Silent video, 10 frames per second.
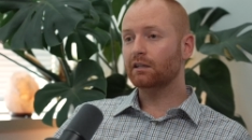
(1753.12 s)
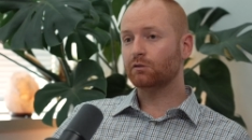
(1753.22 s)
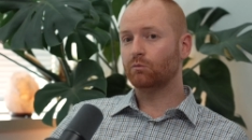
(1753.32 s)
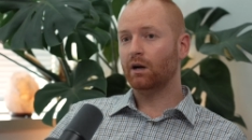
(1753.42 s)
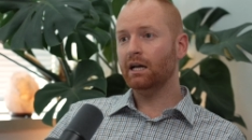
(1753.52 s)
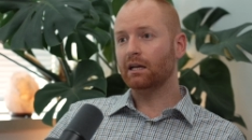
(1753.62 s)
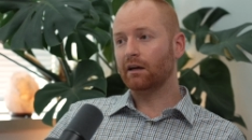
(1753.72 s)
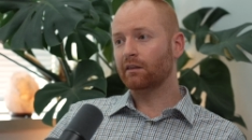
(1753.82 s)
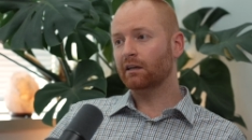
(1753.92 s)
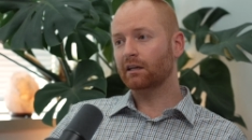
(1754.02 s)
this right, I
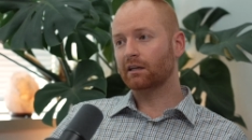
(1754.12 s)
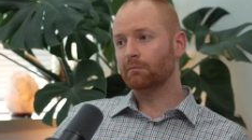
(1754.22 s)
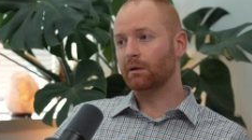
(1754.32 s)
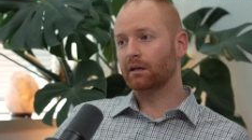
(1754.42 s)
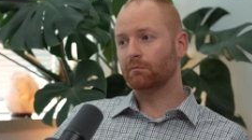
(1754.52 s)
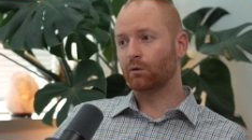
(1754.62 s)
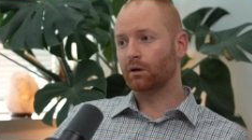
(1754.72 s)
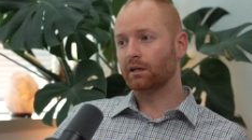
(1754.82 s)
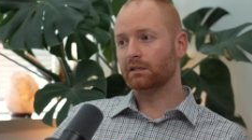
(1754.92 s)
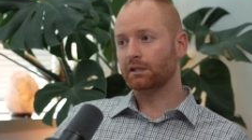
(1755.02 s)
think it can make
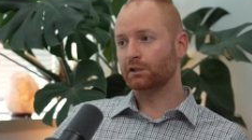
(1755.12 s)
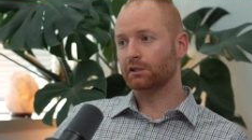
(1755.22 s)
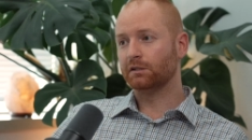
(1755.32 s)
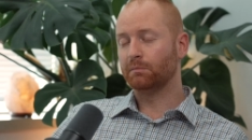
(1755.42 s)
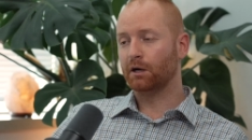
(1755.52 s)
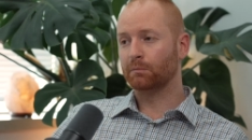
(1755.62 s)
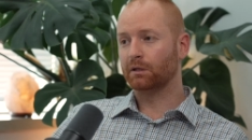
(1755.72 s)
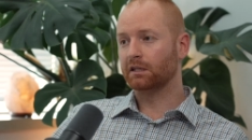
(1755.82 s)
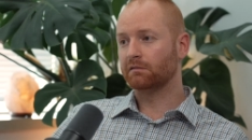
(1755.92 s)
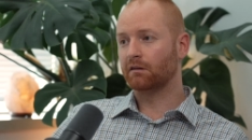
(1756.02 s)
organizations a better
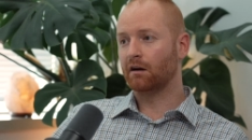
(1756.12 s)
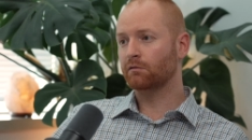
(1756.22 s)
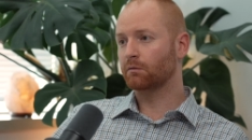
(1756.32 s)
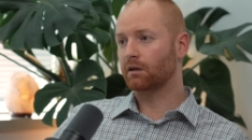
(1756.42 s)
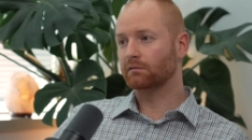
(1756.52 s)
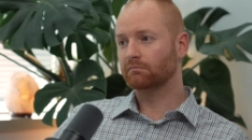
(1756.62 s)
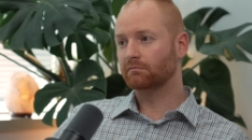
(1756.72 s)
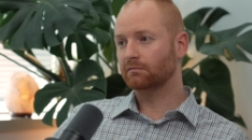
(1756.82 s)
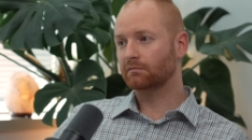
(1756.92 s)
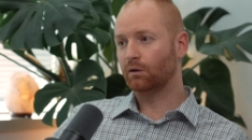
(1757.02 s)
place for everyone.
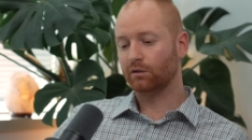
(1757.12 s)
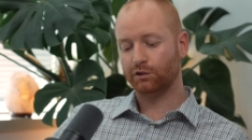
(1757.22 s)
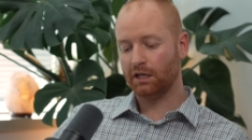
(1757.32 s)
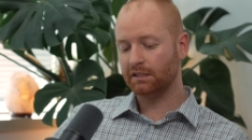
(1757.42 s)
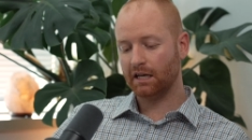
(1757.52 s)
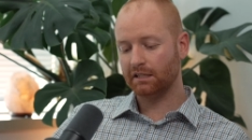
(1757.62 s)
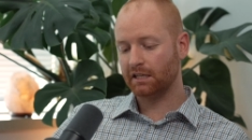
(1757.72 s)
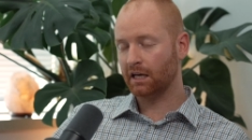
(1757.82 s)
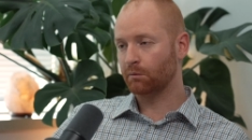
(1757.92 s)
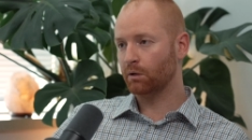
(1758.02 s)
Gen Z is
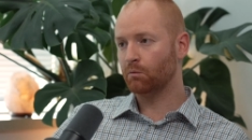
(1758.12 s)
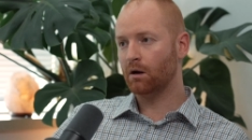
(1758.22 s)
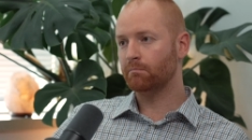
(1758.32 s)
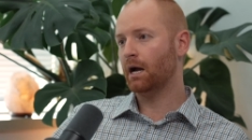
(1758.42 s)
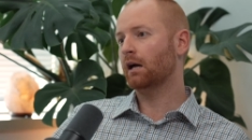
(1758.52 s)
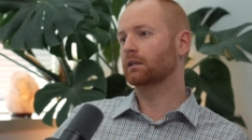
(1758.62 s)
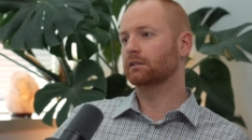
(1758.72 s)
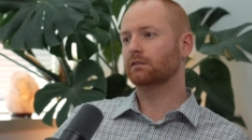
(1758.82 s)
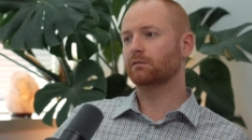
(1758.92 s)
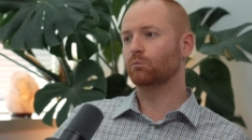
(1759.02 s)
saying we want
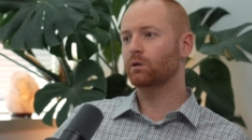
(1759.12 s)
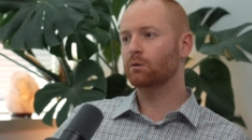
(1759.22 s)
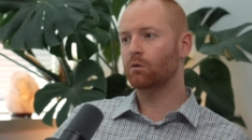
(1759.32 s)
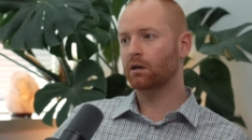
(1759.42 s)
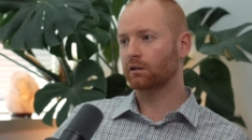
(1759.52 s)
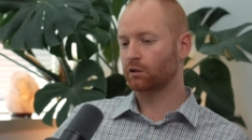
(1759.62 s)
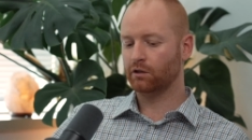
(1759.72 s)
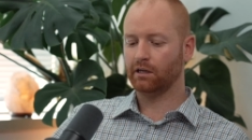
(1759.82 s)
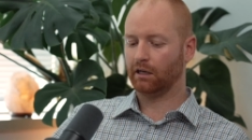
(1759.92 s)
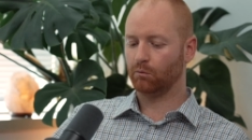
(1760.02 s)
balance, we want
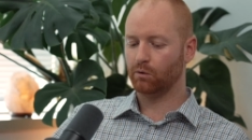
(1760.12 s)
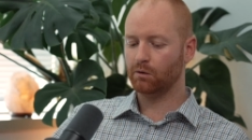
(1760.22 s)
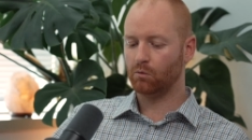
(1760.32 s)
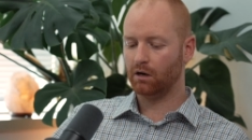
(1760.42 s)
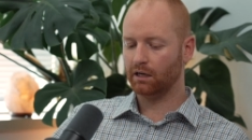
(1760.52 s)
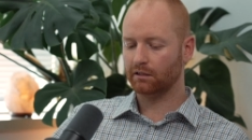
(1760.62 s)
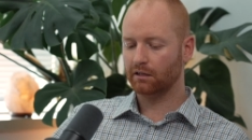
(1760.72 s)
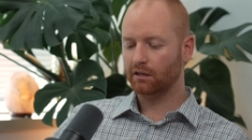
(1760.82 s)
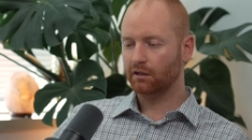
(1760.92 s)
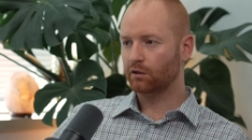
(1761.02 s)
learning, we want
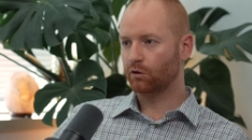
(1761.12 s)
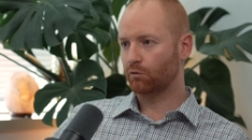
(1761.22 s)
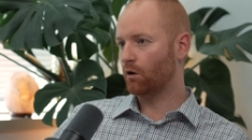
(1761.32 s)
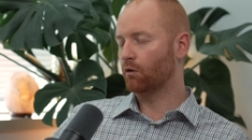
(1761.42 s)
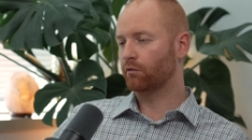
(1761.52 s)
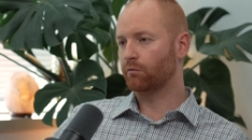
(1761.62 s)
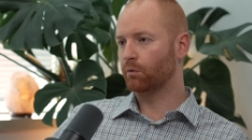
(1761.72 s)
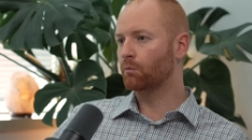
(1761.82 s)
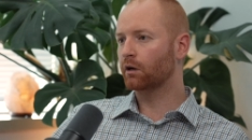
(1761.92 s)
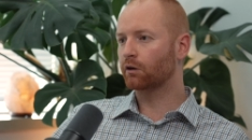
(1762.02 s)
growth,
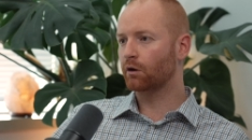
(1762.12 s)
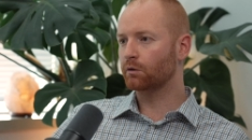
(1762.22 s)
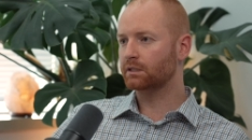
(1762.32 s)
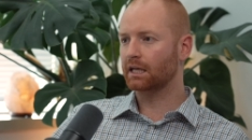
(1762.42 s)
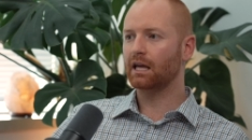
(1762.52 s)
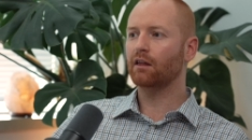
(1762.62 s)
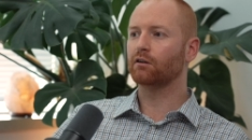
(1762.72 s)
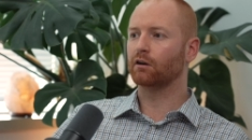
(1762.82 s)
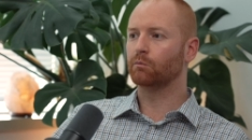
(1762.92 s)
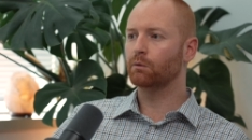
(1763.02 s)
we want to grow
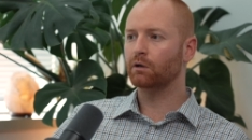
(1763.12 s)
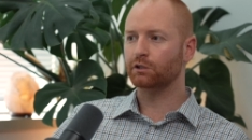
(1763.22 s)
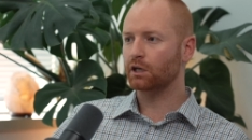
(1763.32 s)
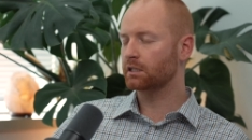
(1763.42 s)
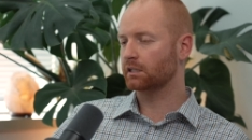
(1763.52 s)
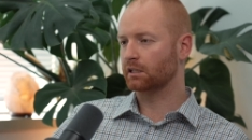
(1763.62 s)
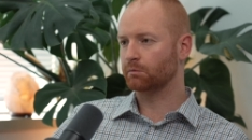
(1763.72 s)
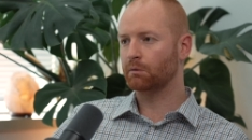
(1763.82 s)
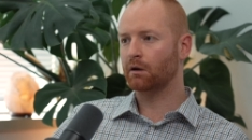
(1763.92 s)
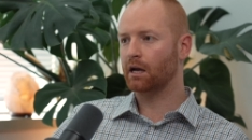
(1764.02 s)
together, we want justice,
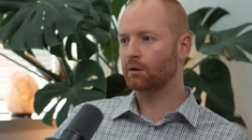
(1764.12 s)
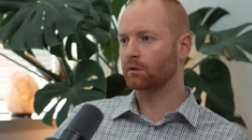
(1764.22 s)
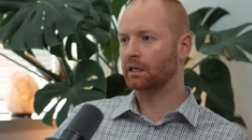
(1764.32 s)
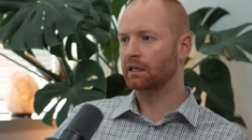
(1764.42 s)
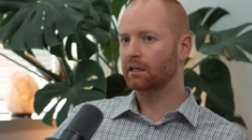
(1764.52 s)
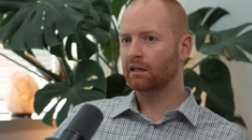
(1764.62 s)
we want equity.